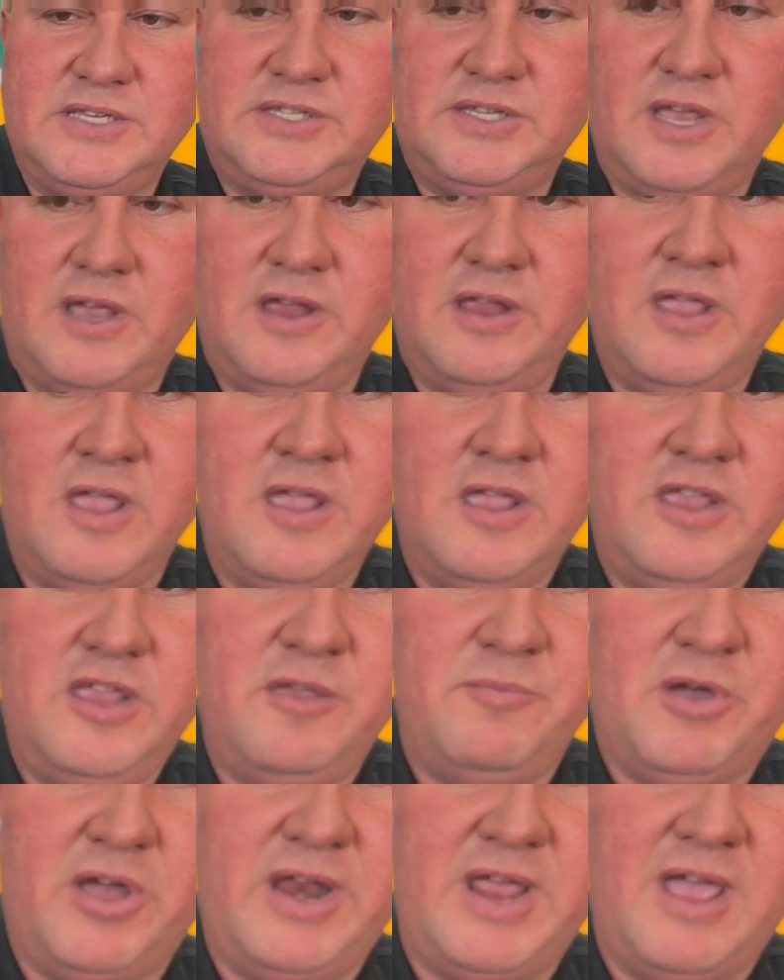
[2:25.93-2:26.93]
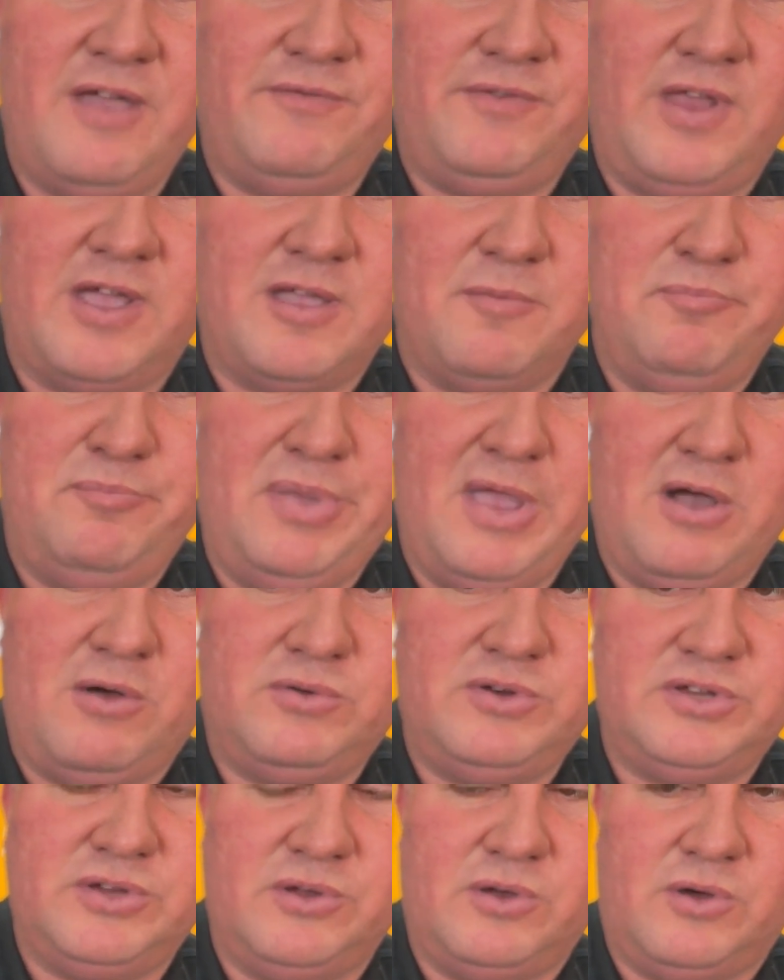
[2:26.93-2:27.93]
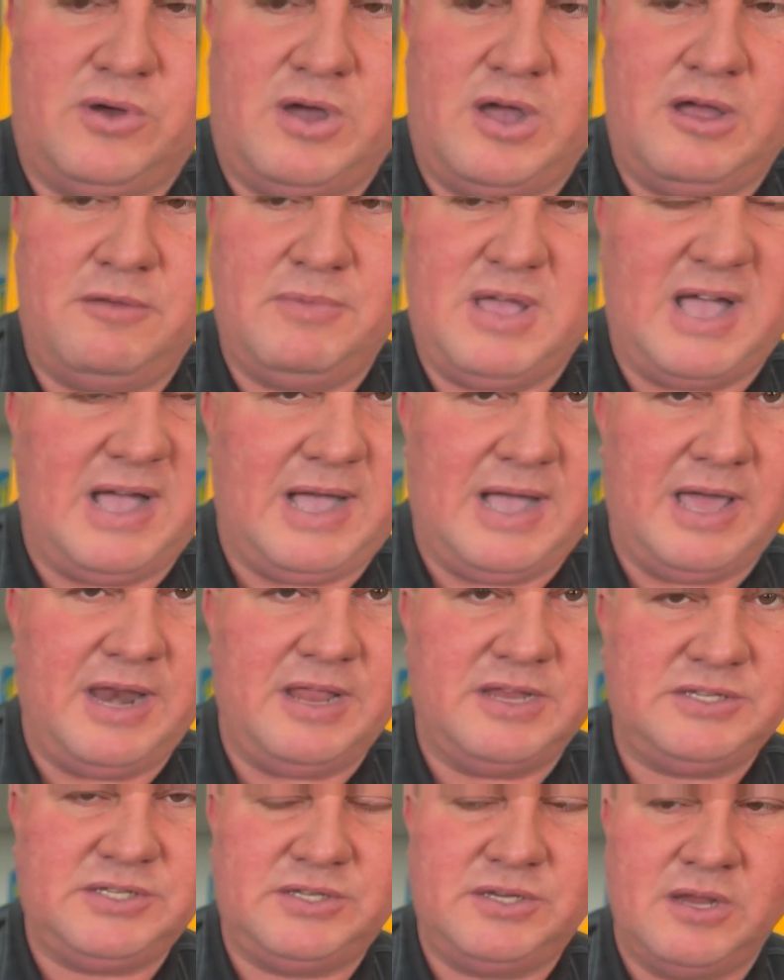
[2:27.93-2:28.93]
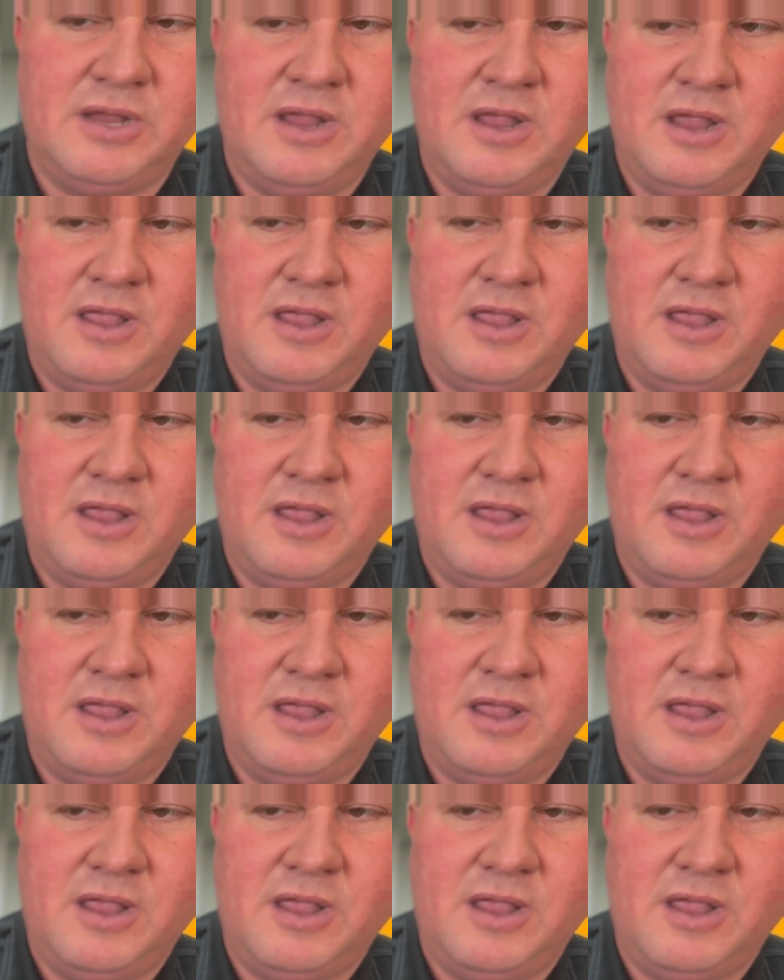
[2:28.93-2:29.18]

So you might have like a belt or a harness